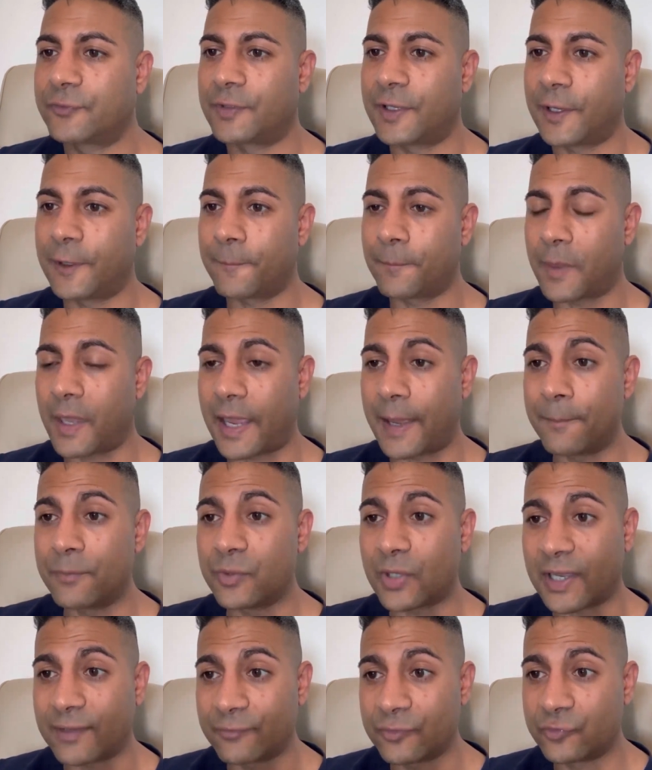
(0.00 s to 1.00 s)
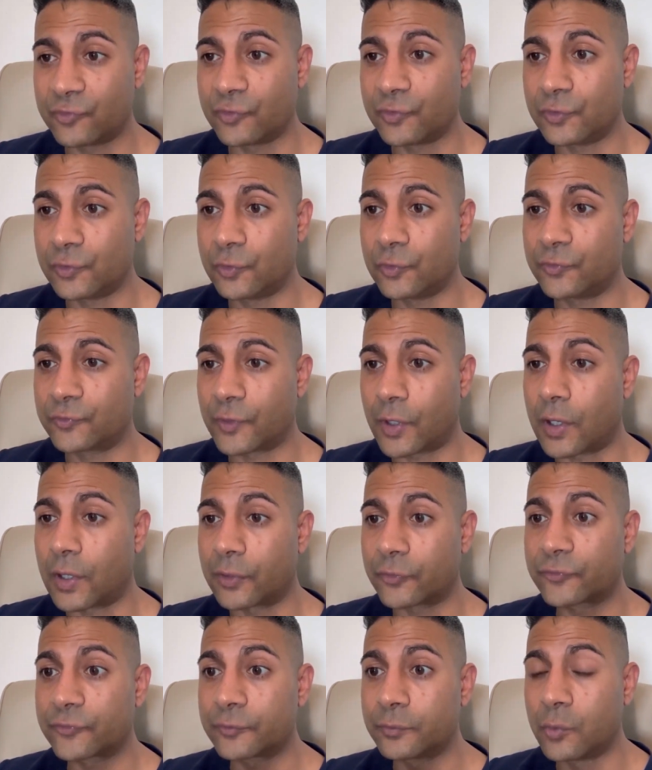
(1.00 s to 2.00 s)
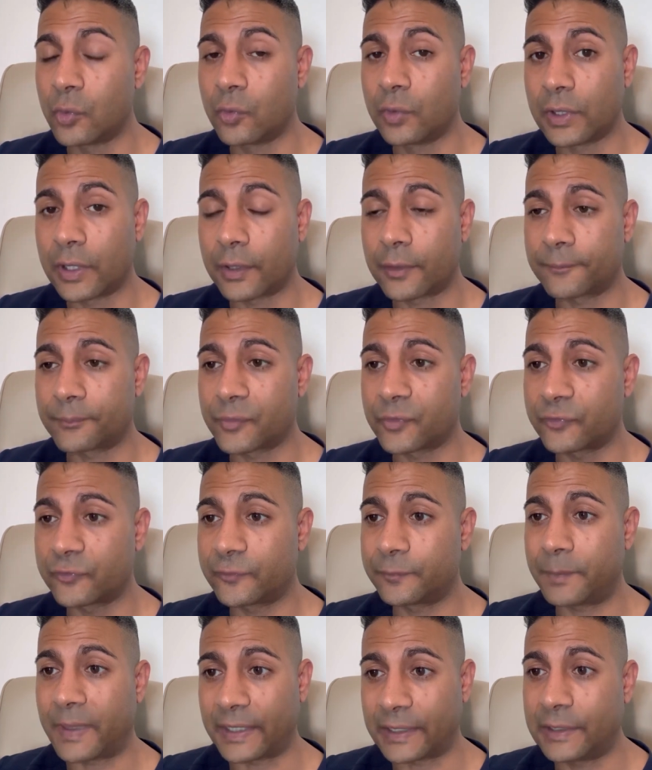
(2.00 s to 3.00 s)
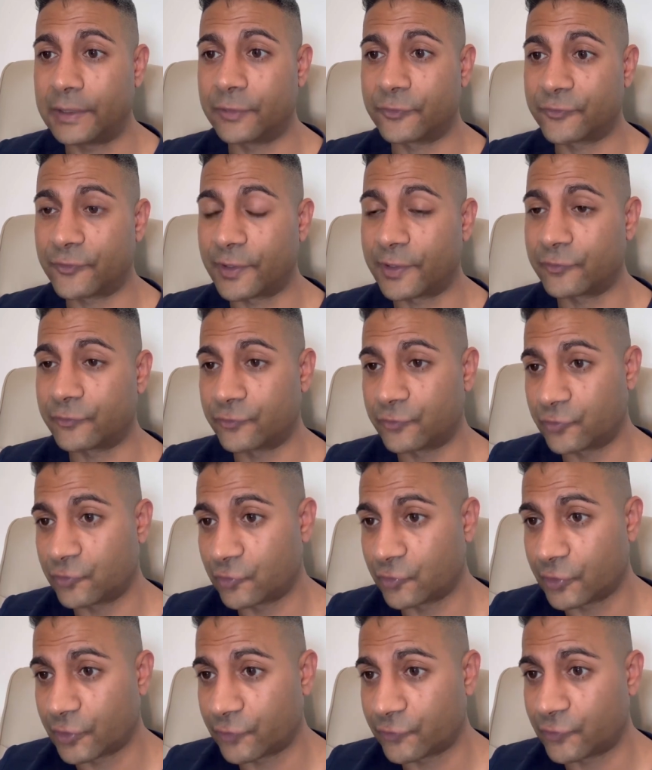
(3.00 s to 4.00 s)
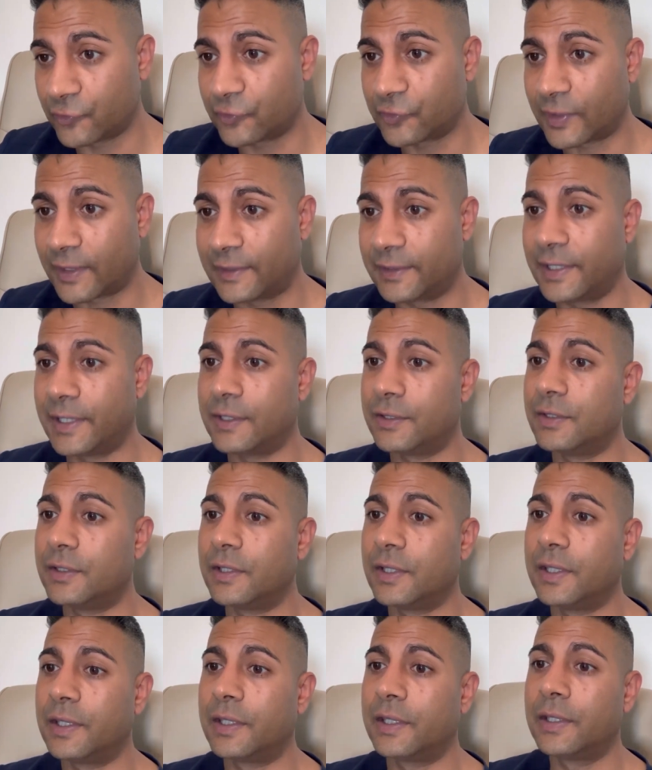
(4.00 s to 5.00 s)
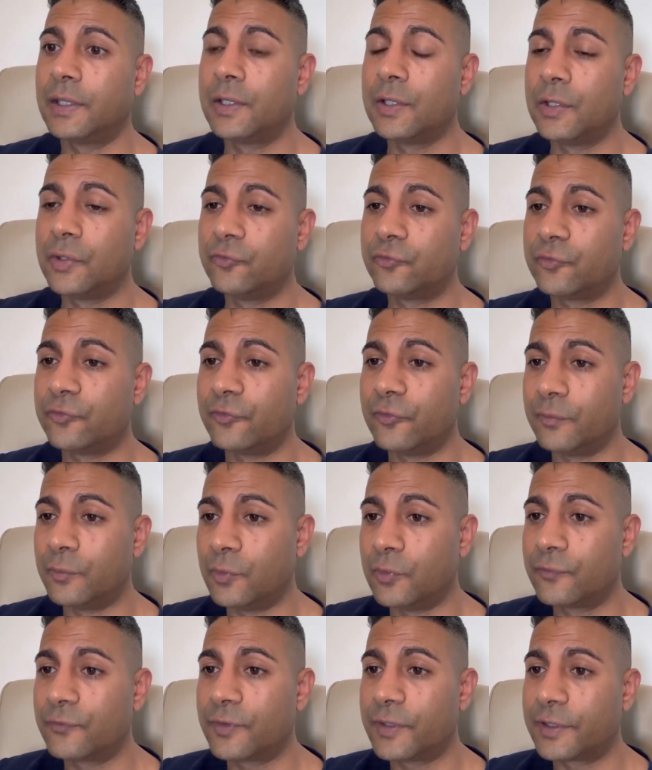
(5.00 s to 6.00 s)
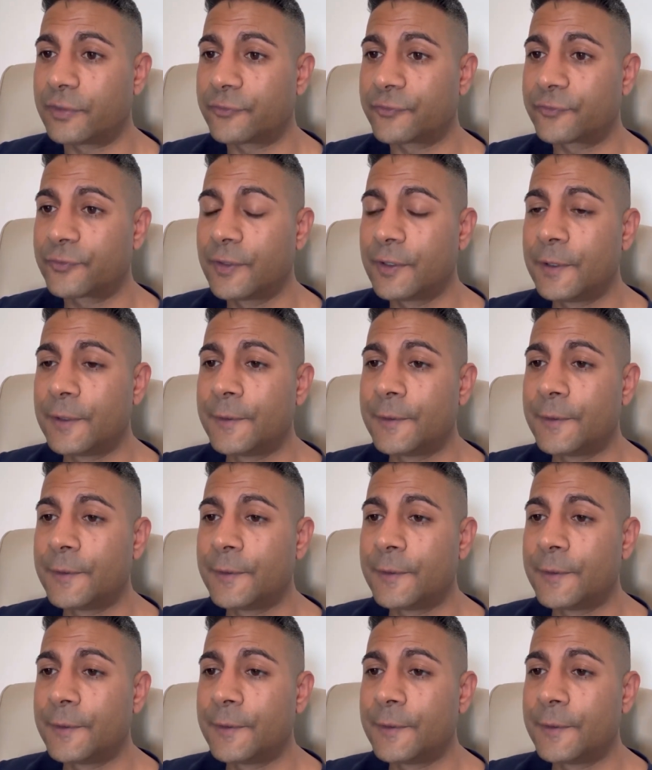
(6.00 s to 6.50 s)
Now, I'm having to use our smaller specular size just to dilate the ear to remove this.